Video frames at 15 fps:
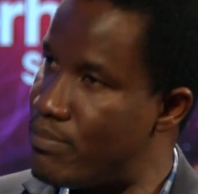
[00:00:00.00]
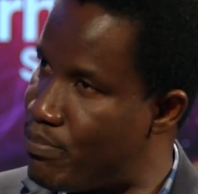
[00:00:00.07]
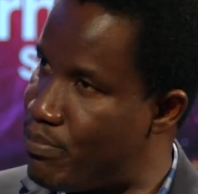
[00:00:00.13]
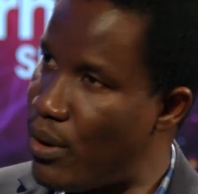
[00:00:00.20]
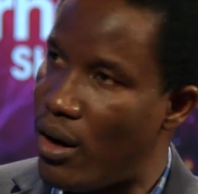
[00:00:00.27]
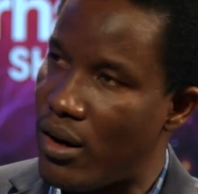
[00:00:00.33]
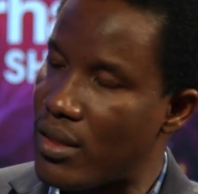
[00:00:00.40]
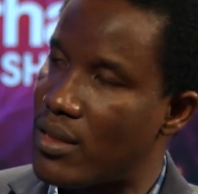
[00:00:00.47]

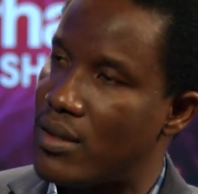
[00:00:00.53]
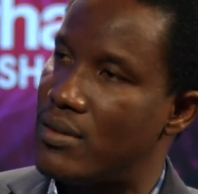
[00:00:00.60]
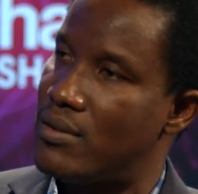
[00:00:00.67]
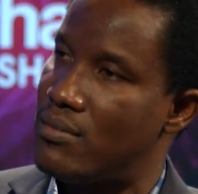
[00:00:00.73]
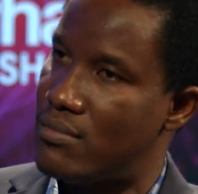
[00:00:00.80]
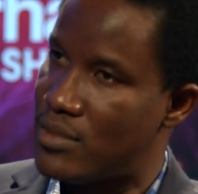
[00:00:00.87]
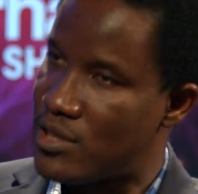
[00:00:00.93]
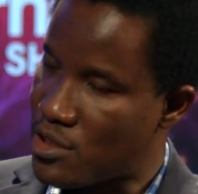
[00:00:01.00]
but
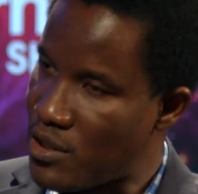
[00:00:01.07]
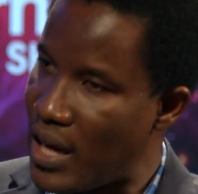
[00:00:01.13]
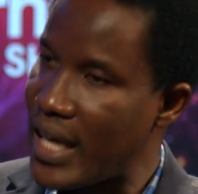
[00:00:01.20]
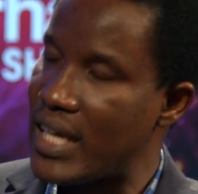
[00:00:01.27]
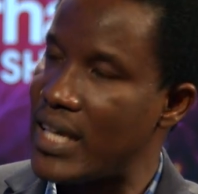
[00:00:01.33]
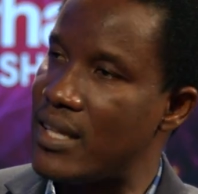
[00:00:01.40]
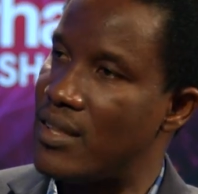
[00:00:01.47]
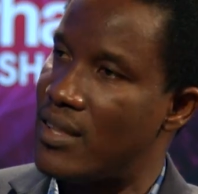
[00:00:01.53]

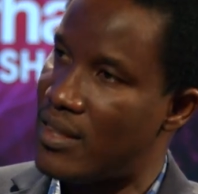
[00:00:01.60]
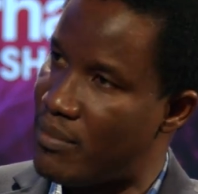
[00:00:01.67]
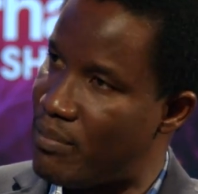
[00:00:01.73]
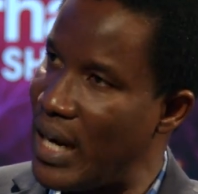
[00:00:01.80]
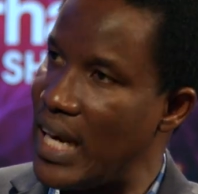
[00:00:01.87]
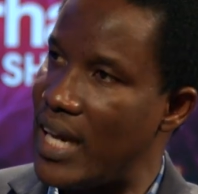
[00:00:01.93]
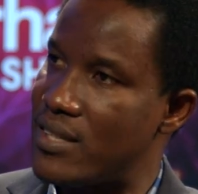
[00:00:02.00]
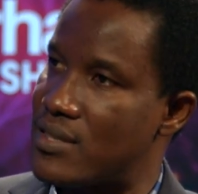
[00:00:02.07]
striking the
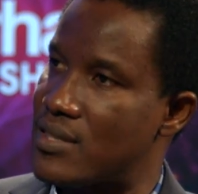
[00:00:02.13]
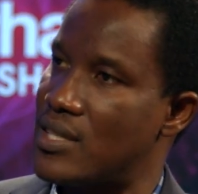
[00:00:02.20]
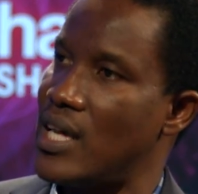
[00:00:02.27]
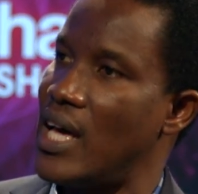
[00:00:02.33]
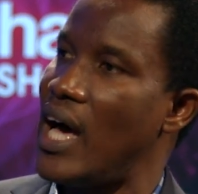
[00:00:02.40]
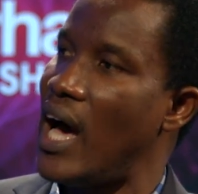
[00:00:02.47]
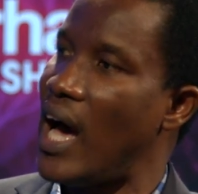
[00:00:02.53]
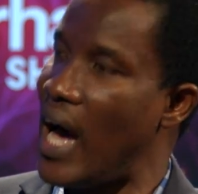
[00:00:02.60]
balance
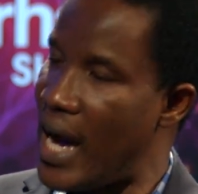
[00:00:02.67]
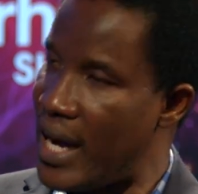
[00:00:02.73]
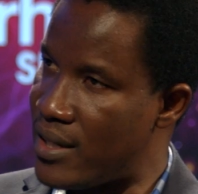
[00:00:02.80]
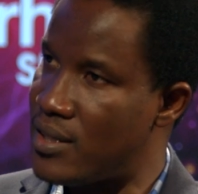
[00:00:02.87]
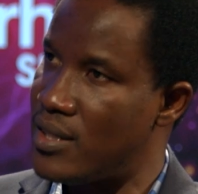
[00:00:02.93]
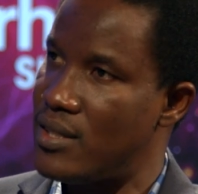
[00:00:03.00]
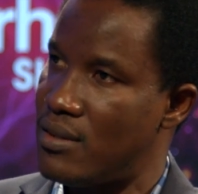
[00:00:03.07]
and